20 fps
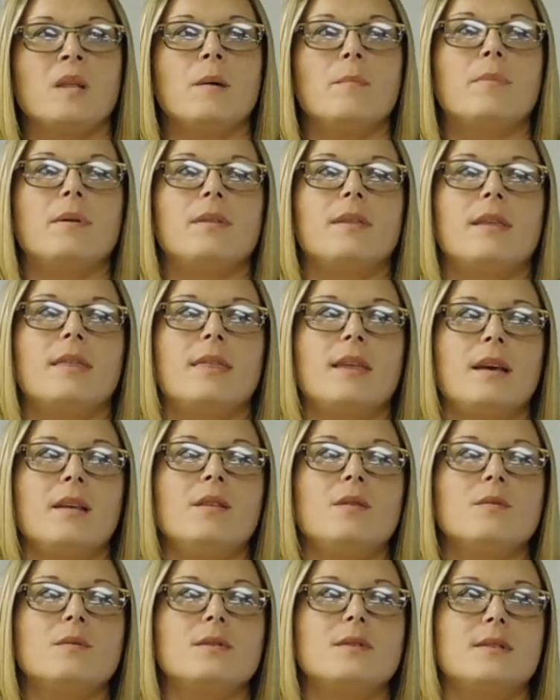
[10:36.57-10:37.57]
But the
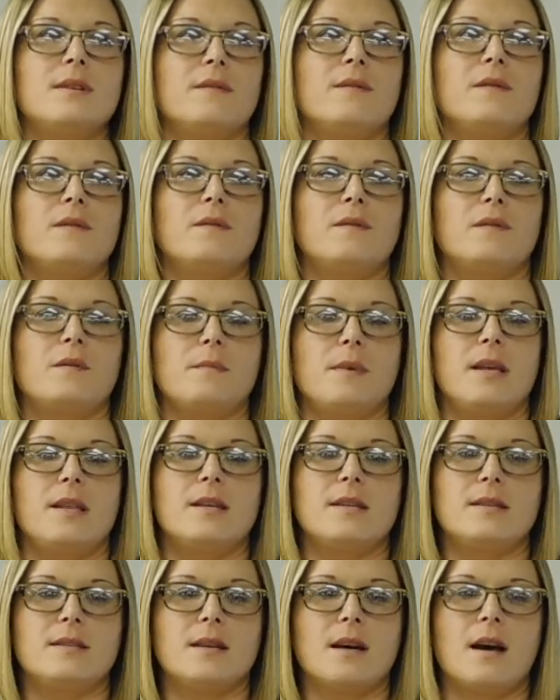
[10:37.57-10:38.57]
thing that was different for me
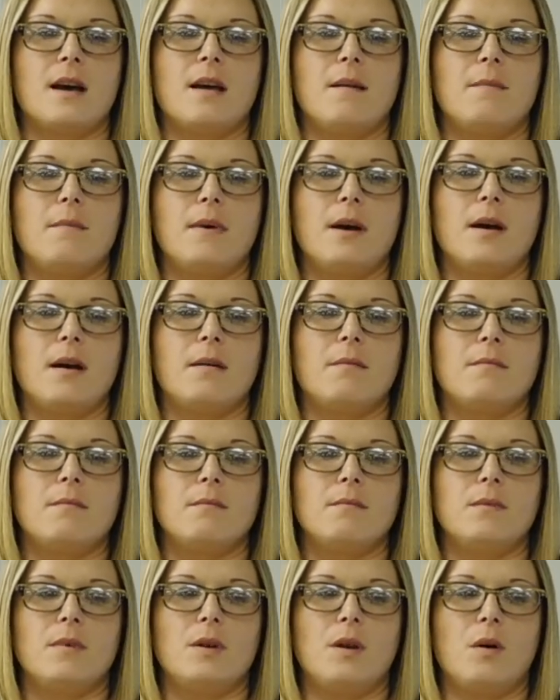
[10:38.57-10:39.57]
this time,
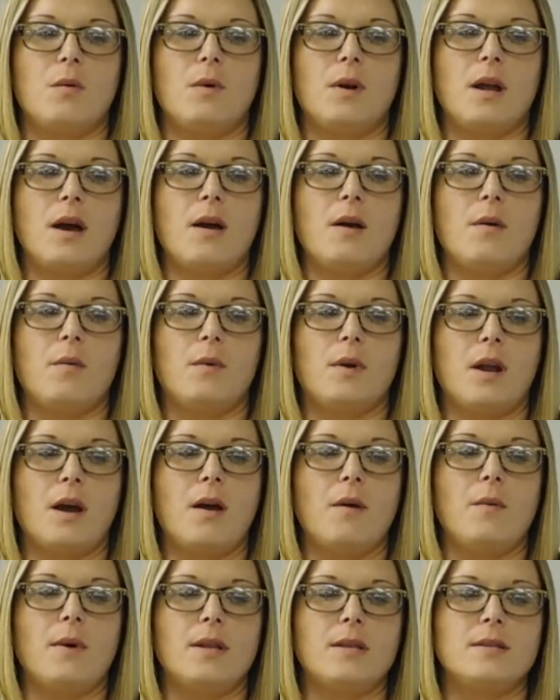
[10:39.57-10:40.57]
you know, when
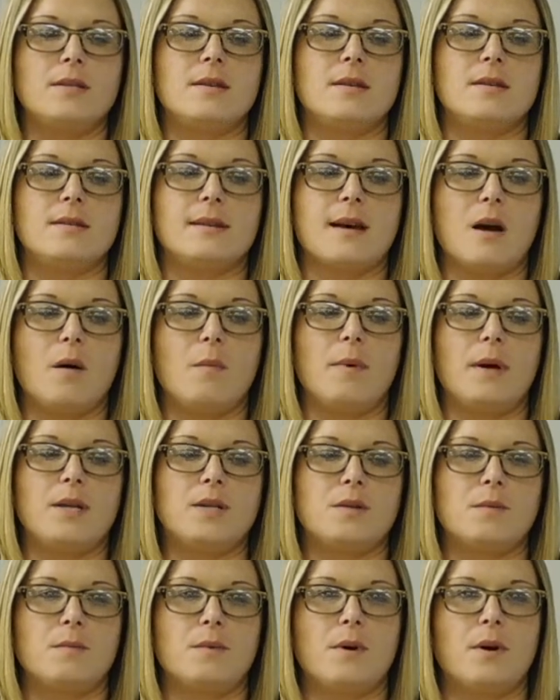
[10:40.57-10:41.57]
I went to this
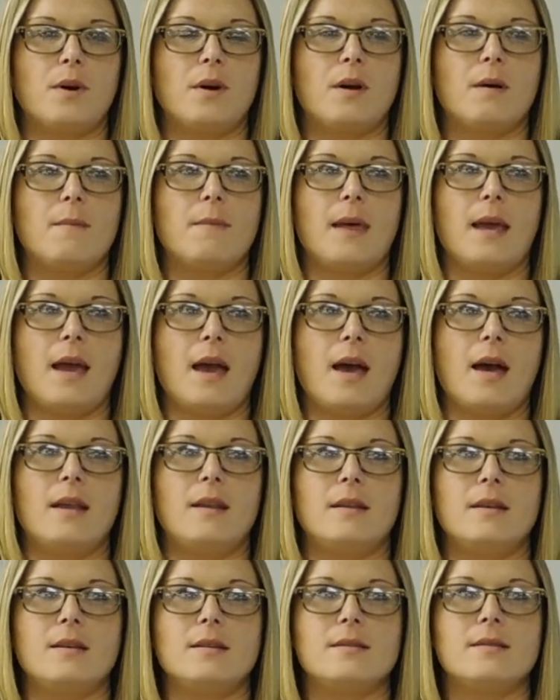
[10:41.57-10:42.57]
outpatient program, they had
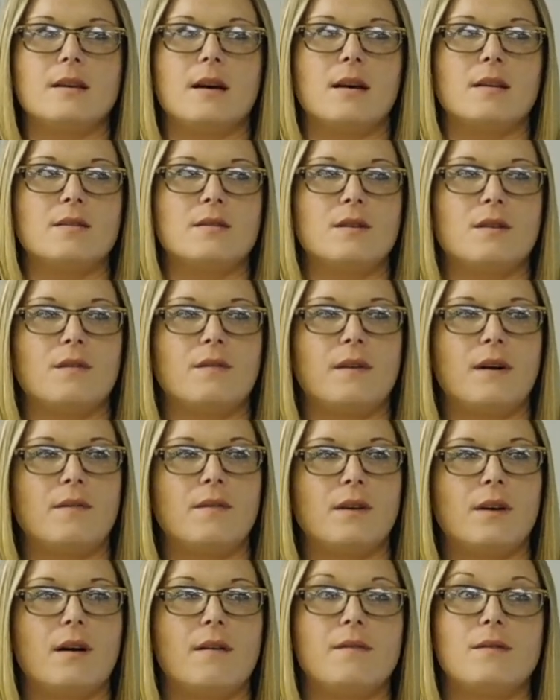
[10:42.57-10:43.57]
these certified
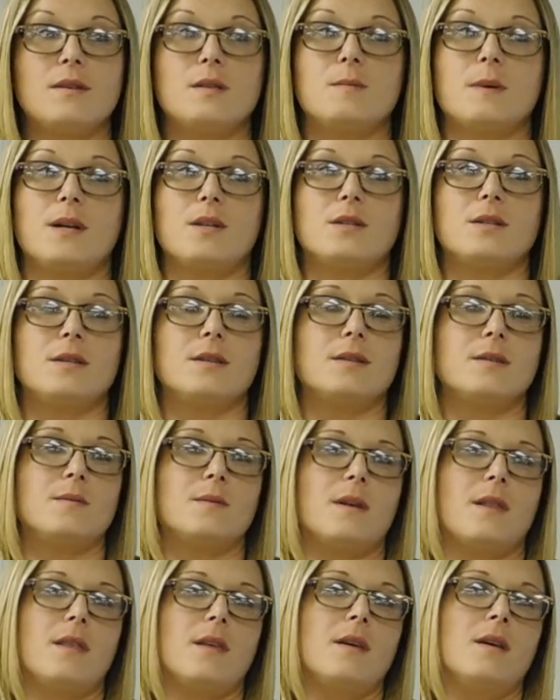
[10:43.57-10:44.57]
recovery specialists,
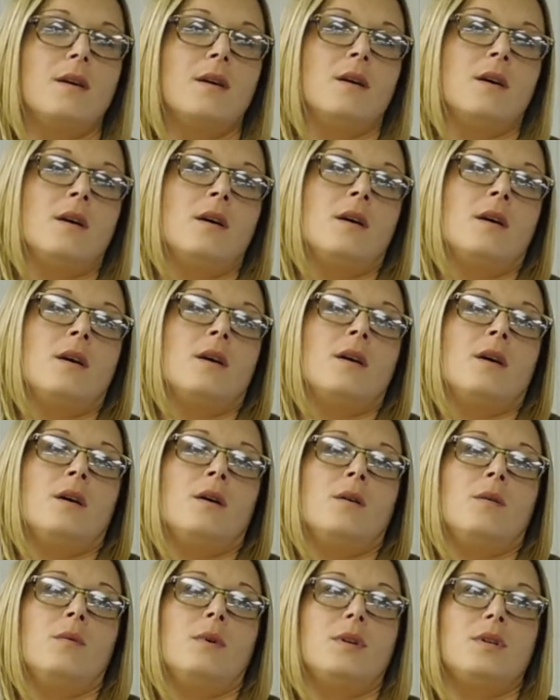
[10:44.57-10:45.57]

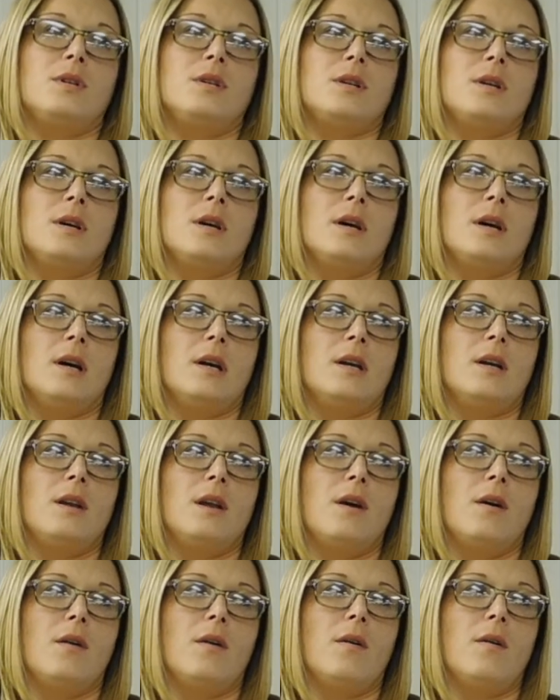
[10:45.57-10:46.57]
which, you
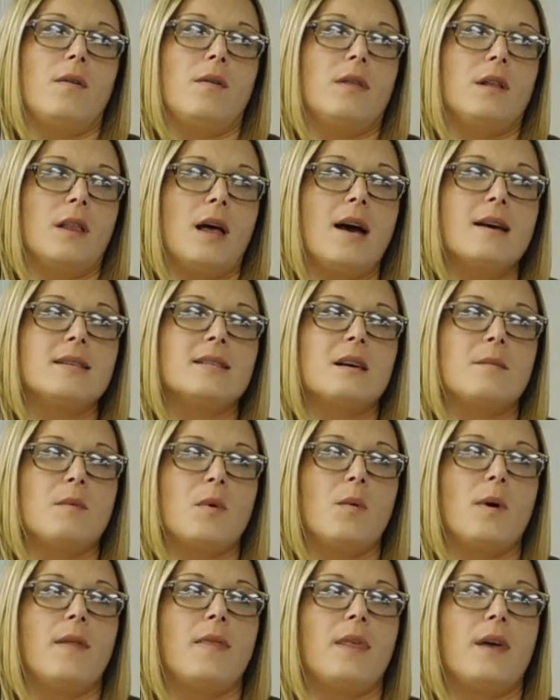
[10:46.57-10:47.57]
know, the last time
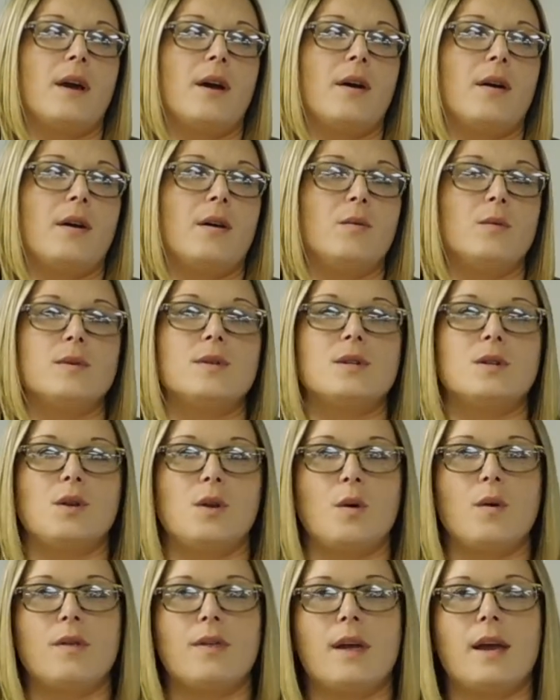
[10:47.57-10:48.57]
I went there, it was a
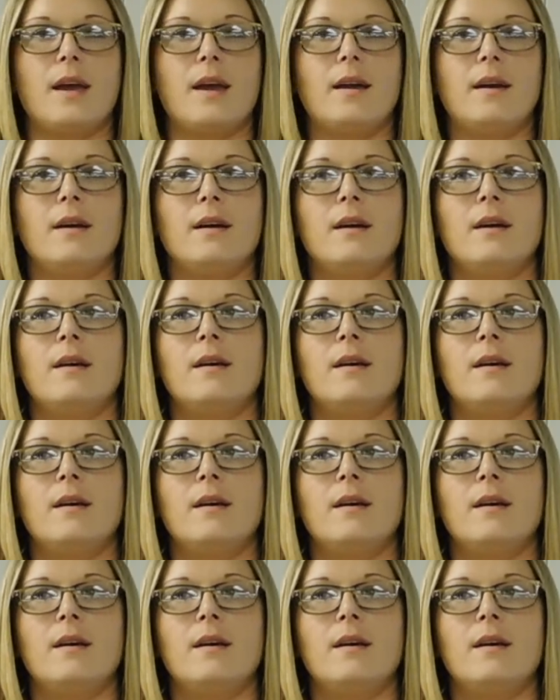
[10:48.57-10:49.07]
new thing.